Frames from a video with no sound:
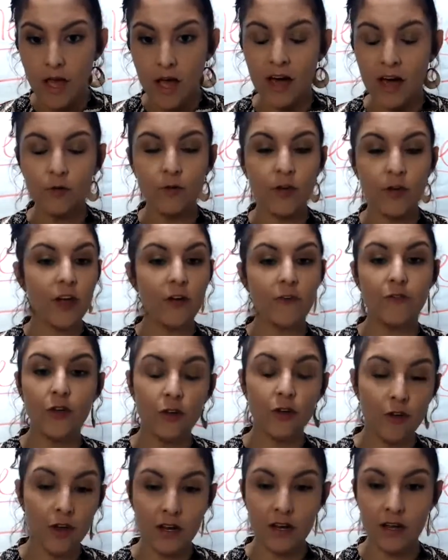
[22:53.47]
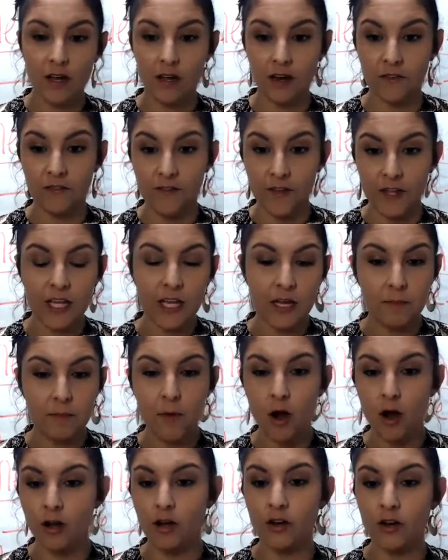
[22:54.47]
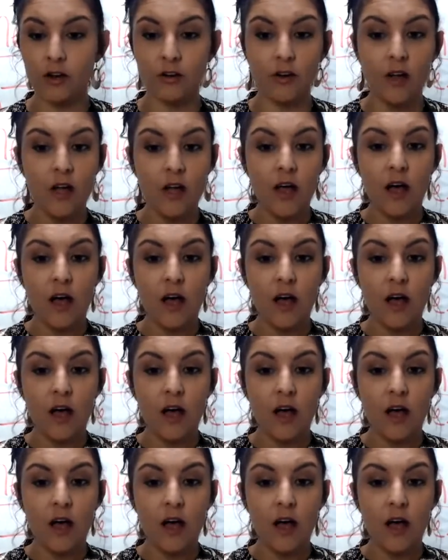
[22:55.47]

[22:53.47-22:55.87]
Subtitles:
I don't care if you're an affiliate marketer,